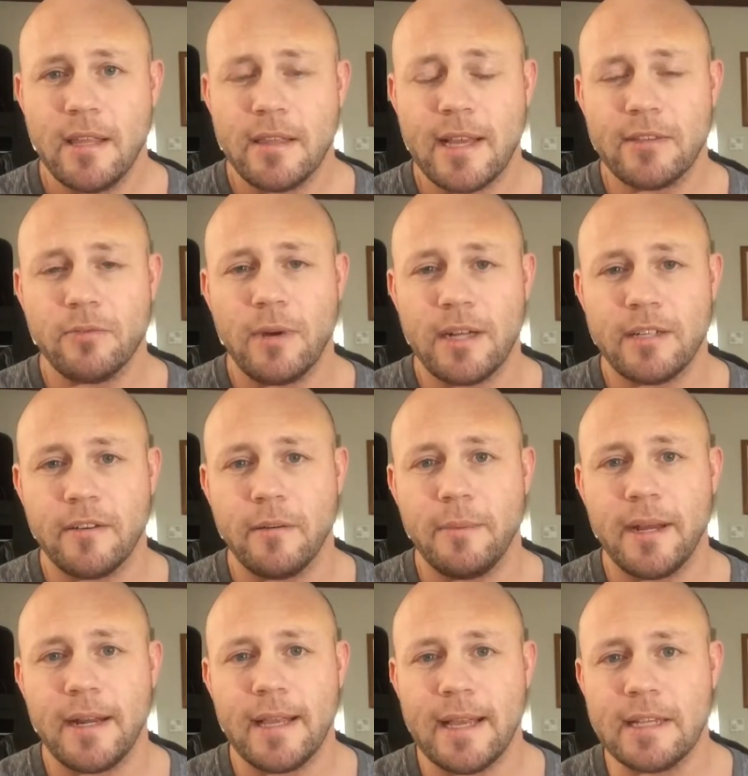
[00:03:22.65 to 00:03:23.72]
Thanks for watching,
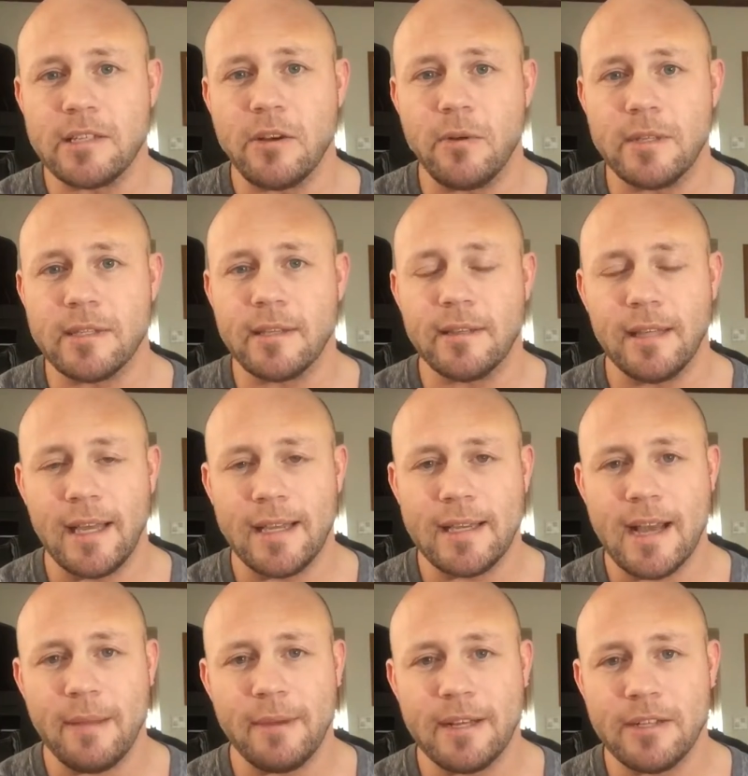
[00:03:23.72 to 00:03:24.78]
everybody. As always, like,
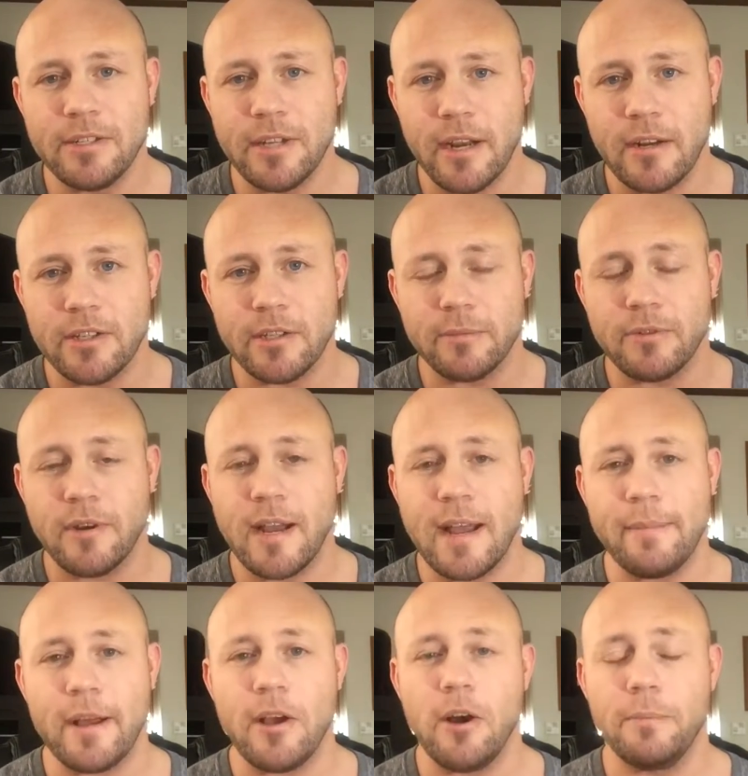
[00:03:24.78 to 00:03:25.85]
comment, share,
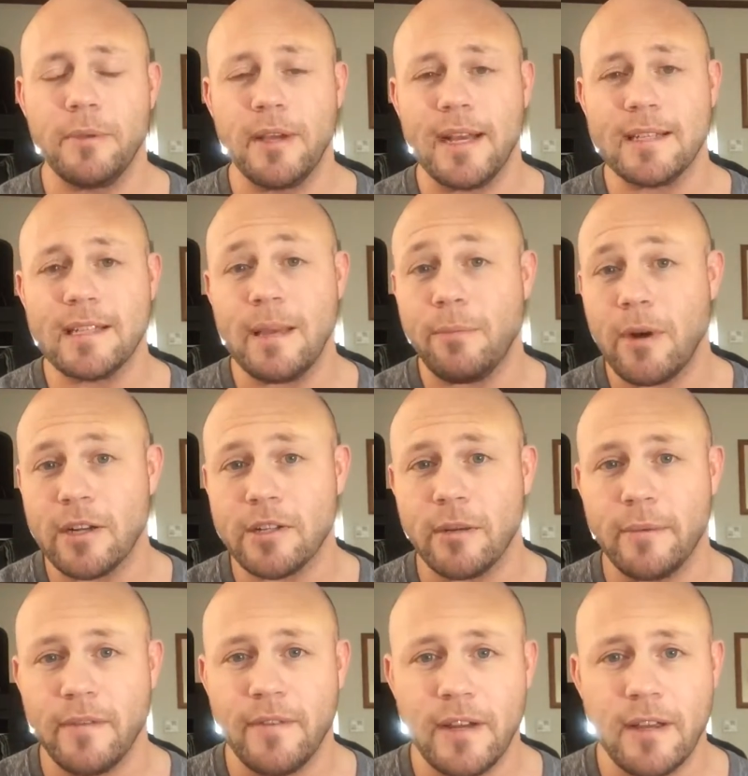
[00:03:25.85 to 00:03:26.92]
subscribe. I hope you guys keep watching
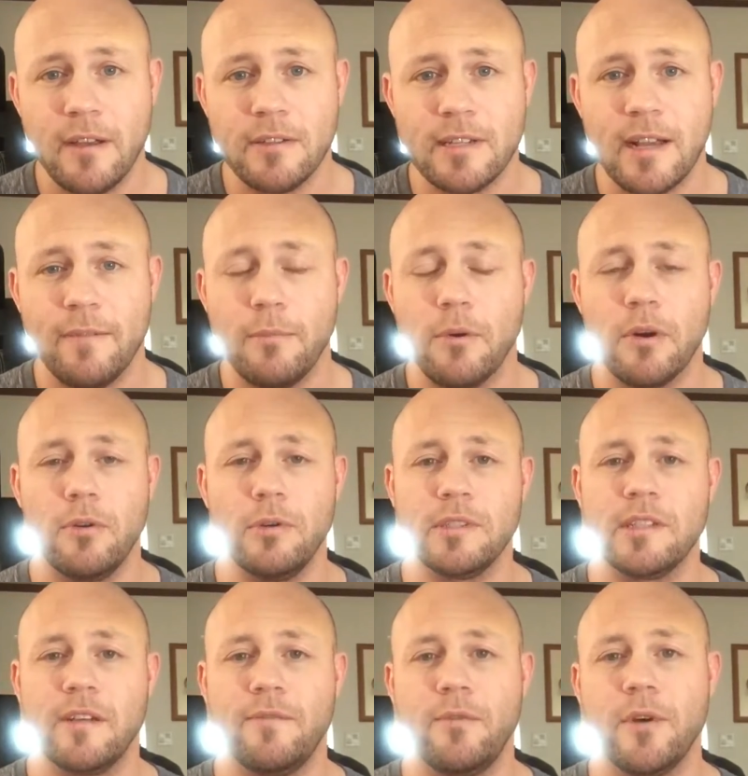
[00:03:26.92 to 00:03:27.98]
all my videos. I'll have more cool
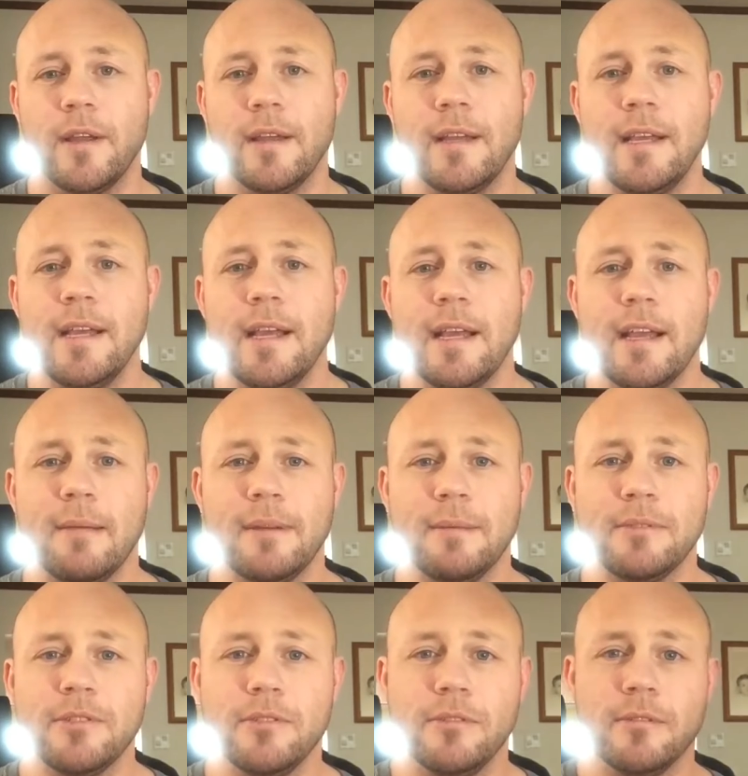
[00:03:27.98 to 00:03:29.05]
stuff for you coming
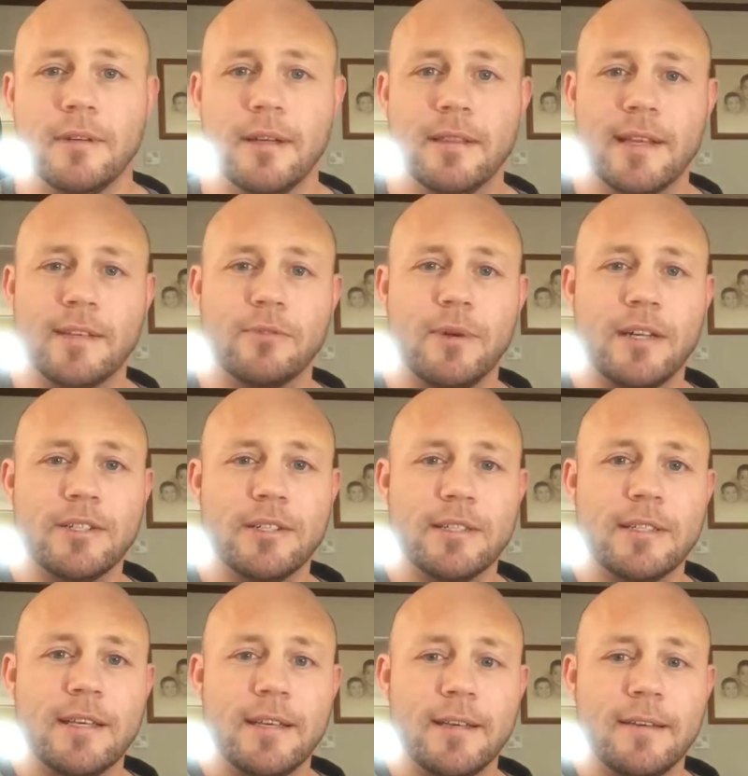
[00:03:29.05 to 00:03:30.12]
up soon. Thanks for watching.
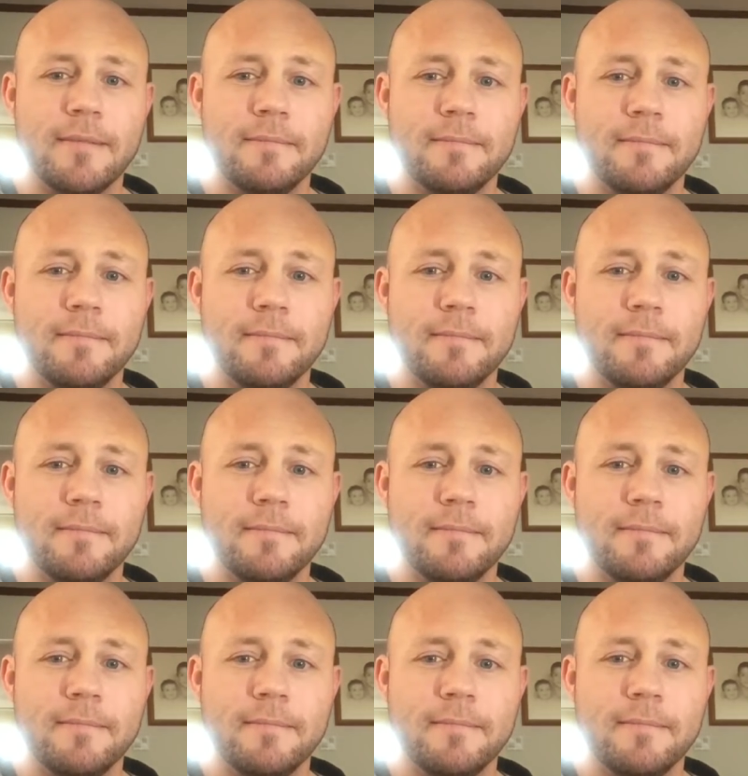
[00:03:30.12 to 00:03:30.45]
See ya.